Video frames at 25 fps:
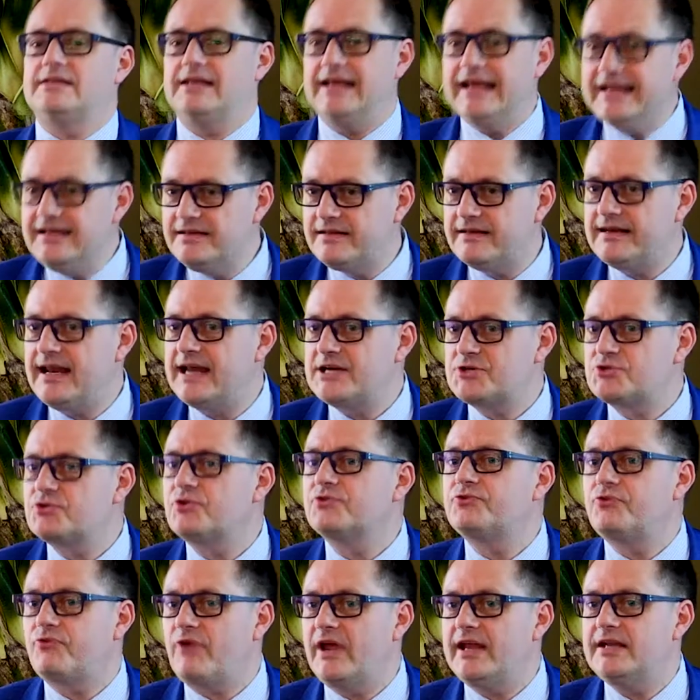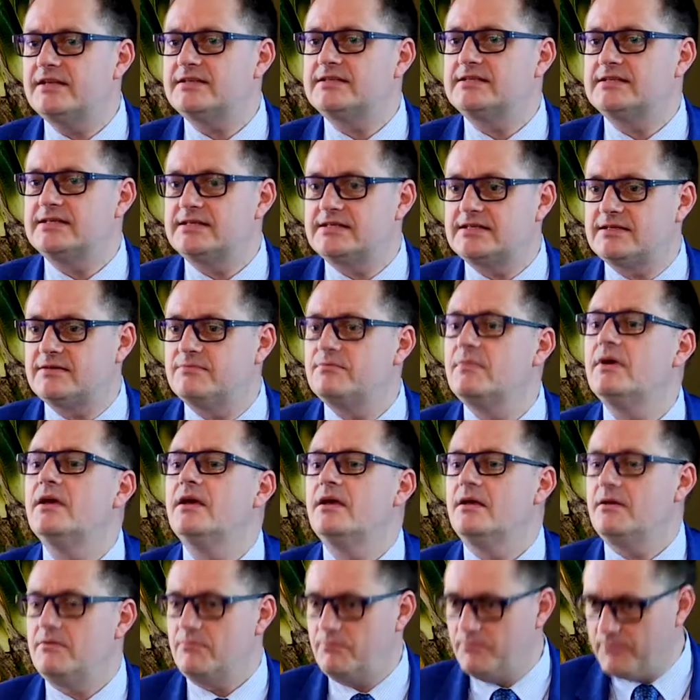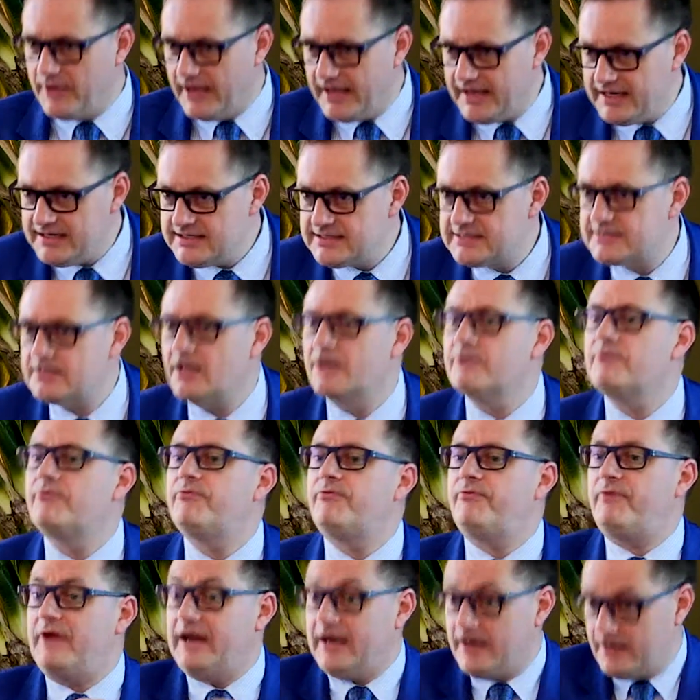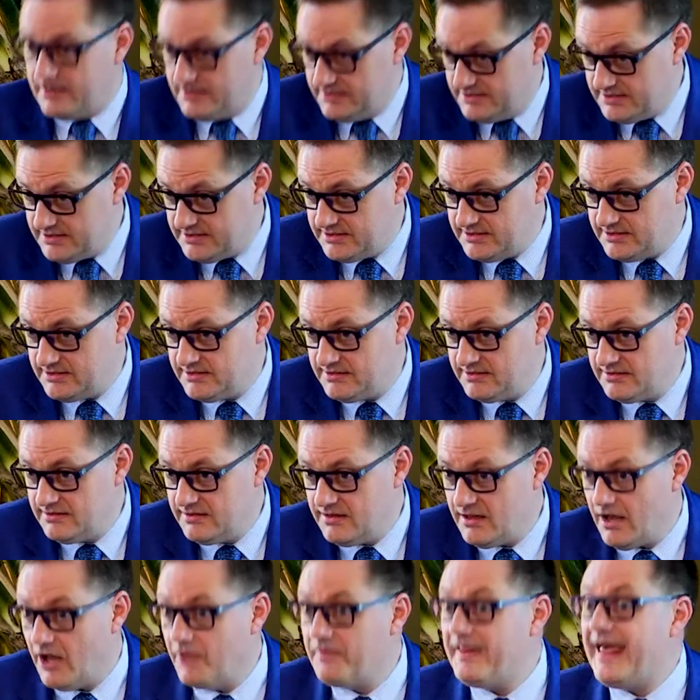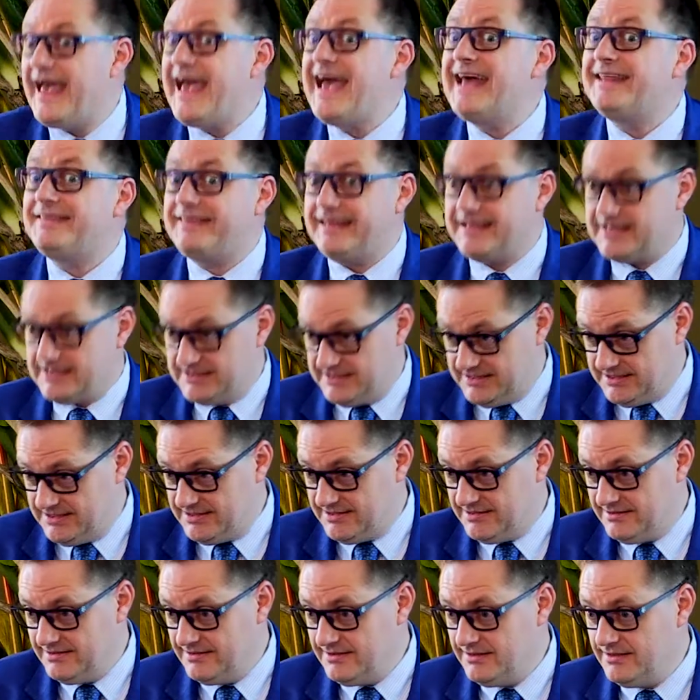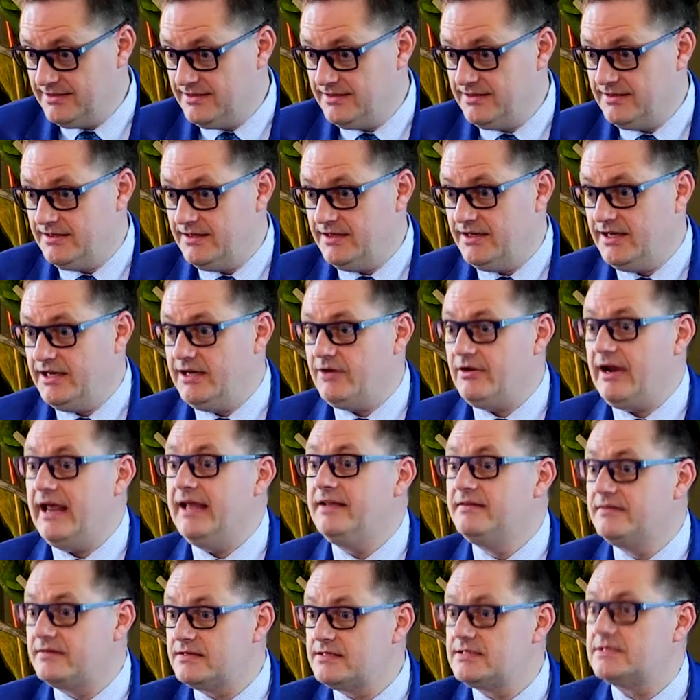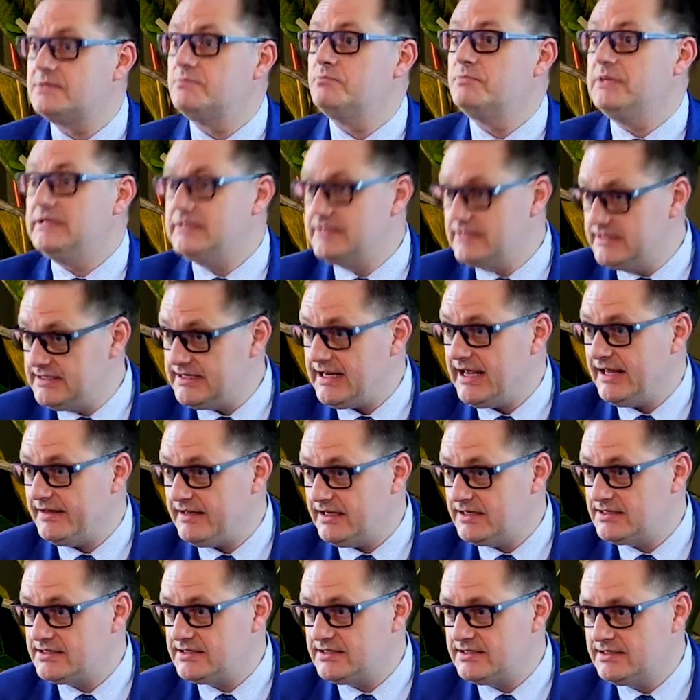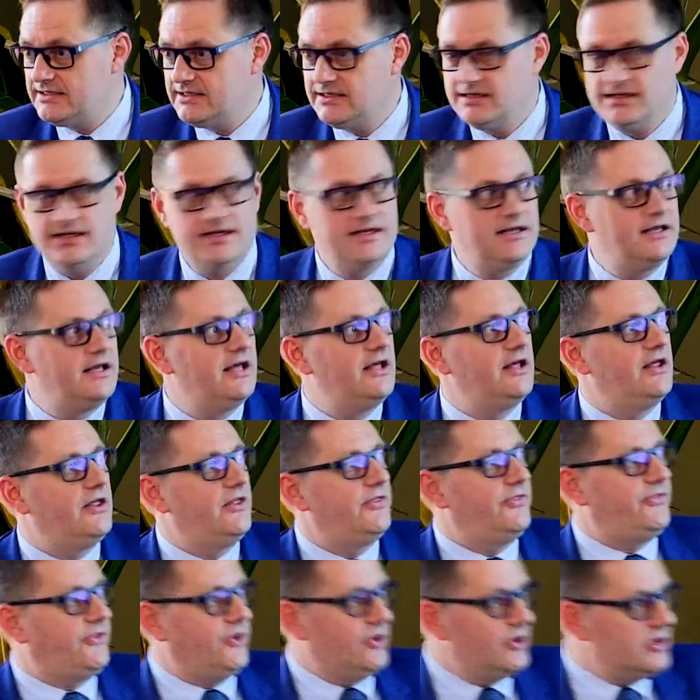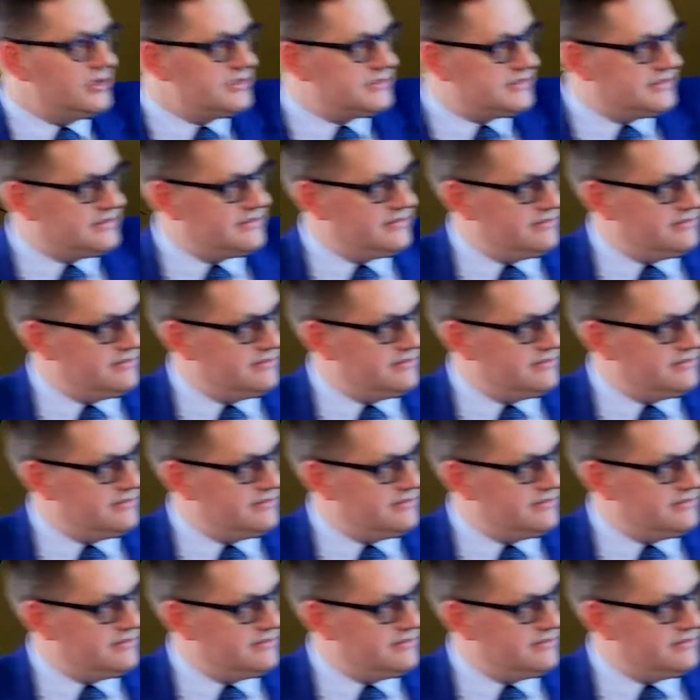an international trade system based on fairness, on ethics. Here enters business ethics. Third